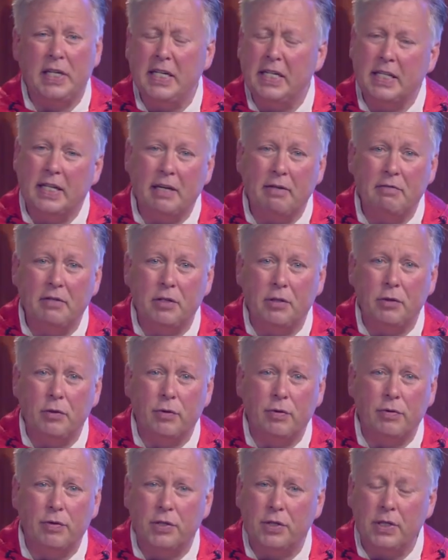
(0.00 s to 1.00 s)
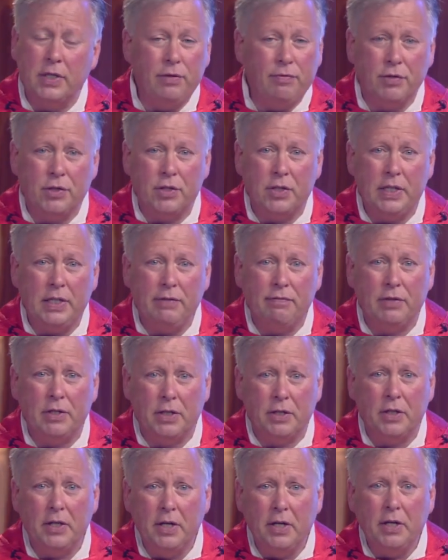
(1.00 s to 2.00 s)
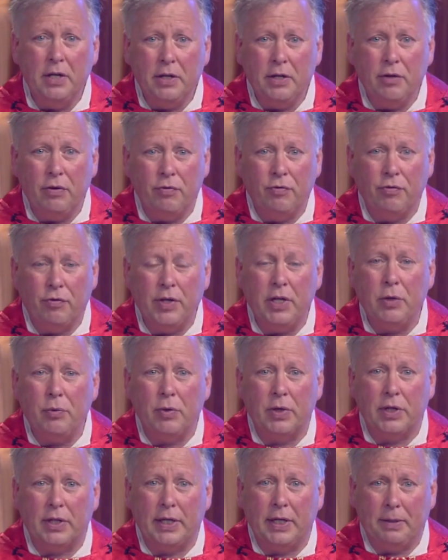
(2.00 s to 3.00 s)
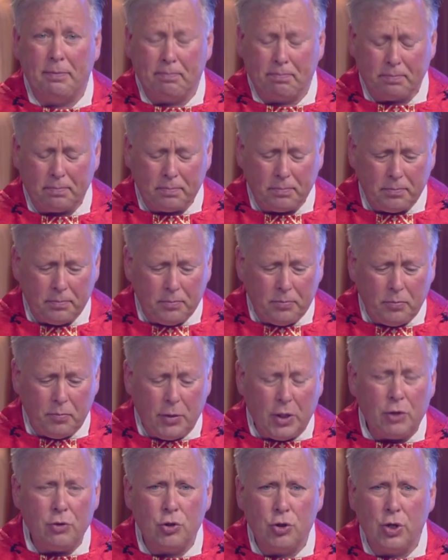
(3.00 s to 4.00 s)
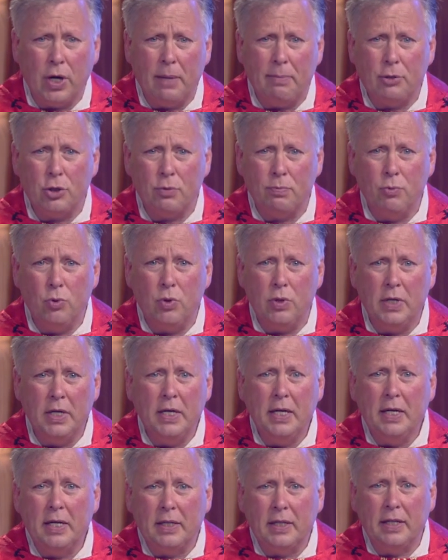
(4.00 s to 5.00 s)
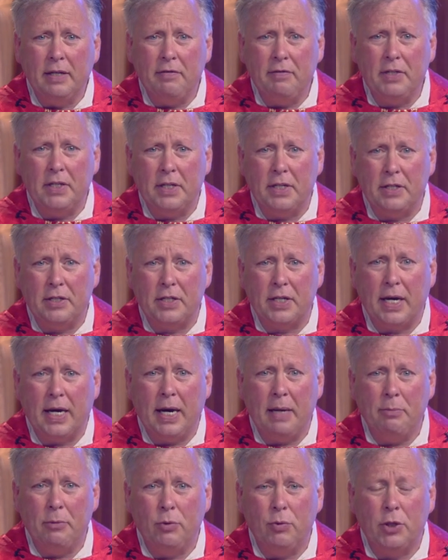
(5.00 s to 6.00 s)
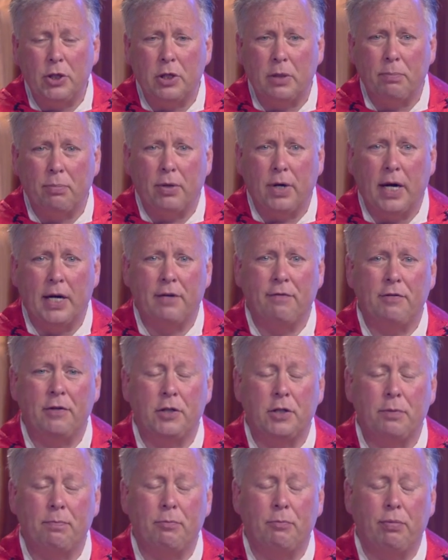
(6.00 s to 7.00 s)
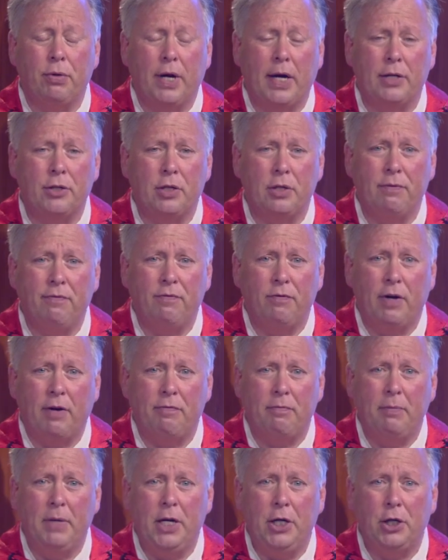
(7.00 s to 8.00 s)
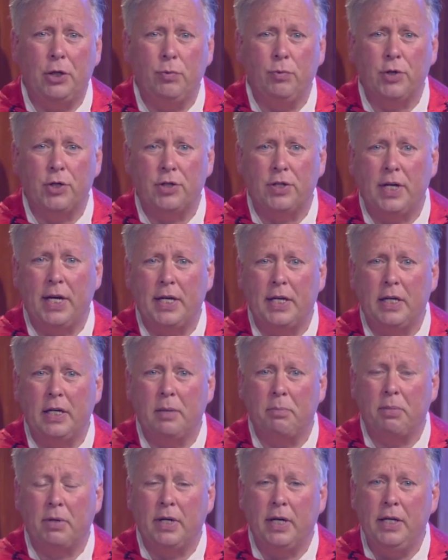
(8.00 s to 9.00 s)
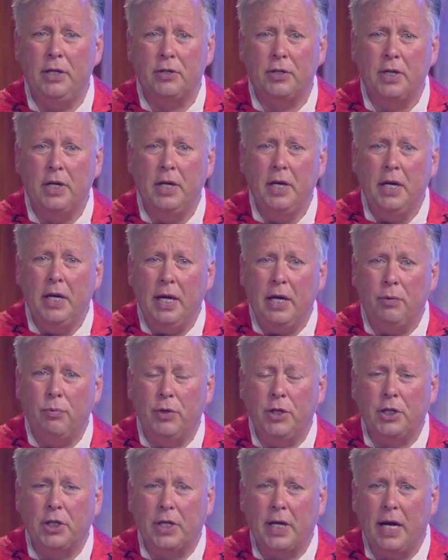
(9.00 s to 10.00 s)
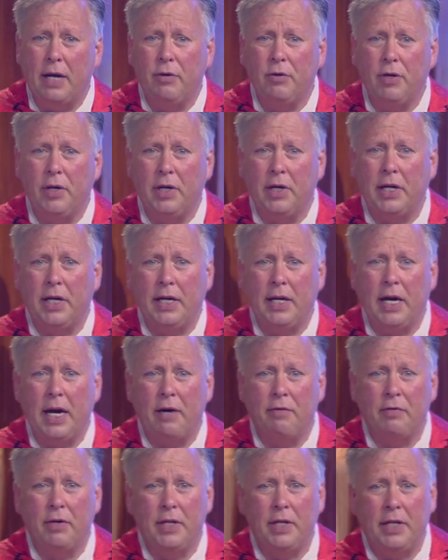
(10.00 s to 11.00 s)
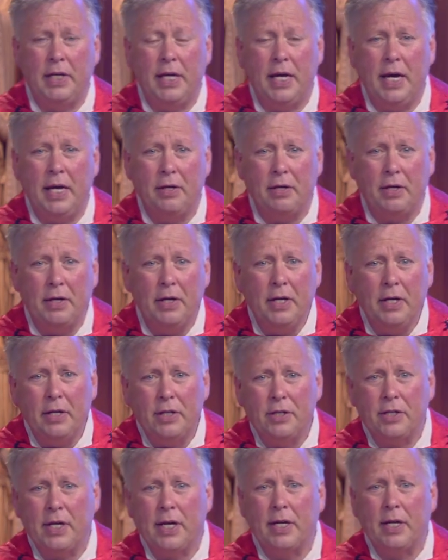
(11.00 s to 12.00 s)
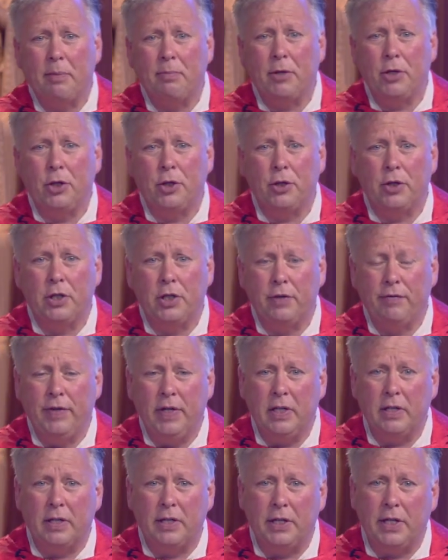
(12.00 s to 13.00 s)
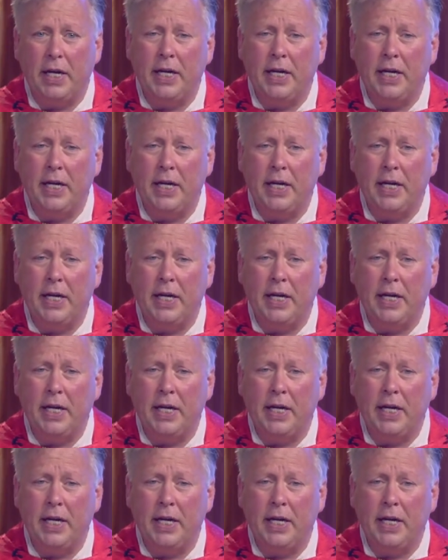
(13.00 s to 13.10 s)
He loved the Eucharist and he received it frequently. Thomas More lived in a time in which the Protestant Reformation was taking a place, in which King Henry VIII set up the Church of England.